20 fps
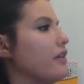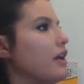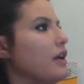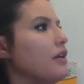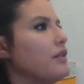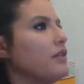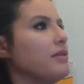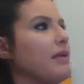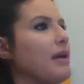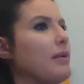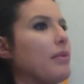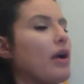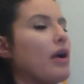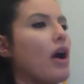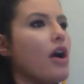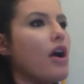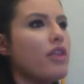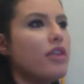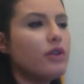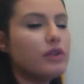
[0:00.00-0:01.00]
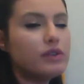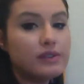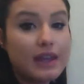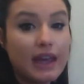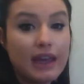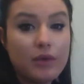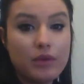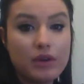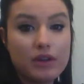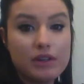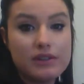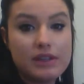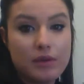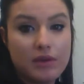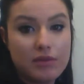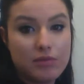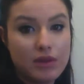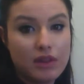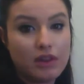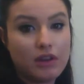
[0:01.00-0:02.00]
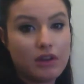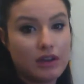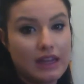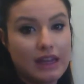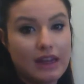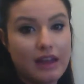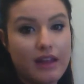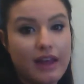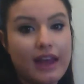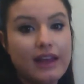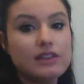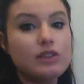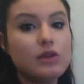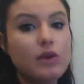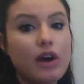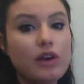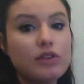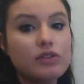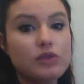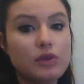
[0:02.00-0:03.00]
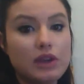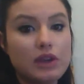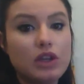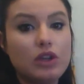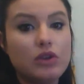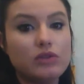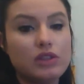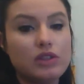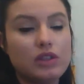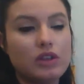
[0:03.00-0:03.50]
Remember, all those sight words that we've been learning in class, you also can use in your